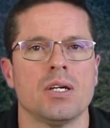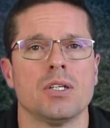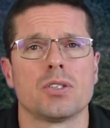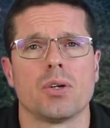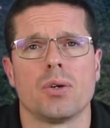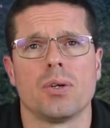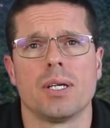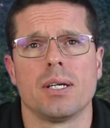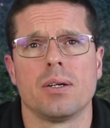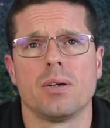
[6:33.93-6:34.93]
So
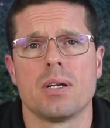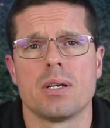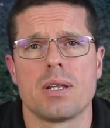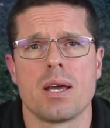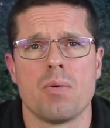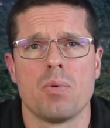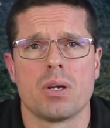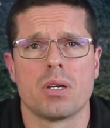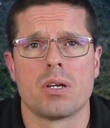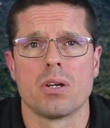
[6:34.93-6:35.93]
now
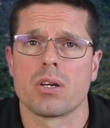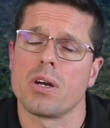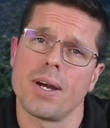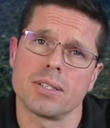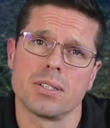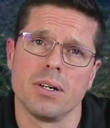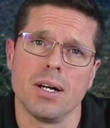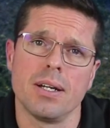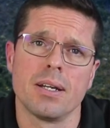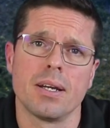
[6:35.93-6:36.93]
we're going to go
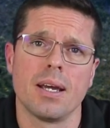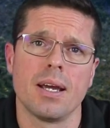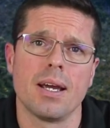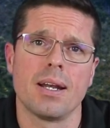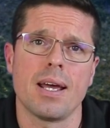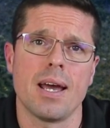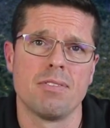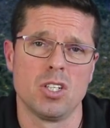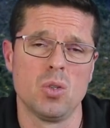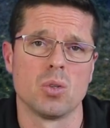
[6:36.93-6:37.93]
outside and
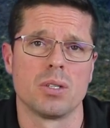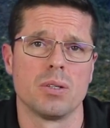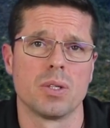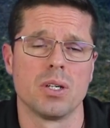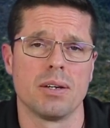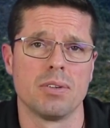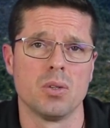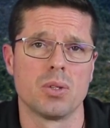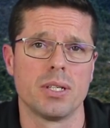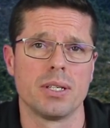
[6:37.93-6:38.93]
have a look. We're going to have a
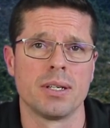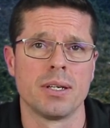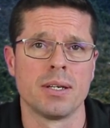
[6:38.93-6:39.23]
look at,